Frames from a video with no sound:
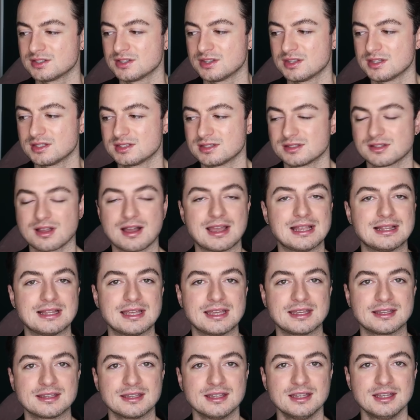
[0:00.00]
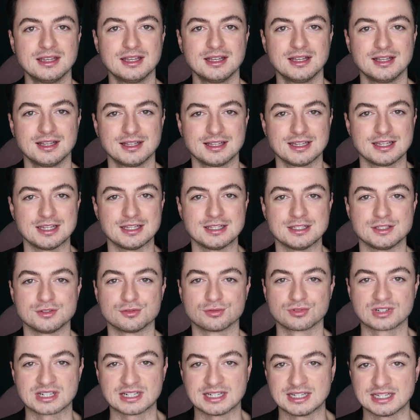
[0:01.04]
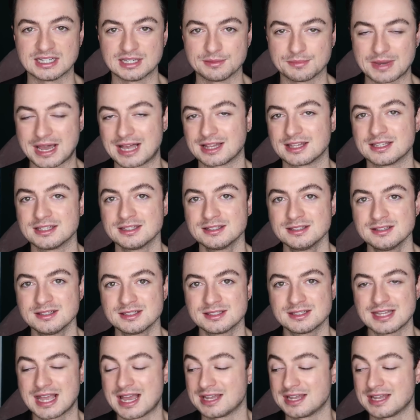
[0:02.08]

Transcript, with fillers: So the styling is really balanced.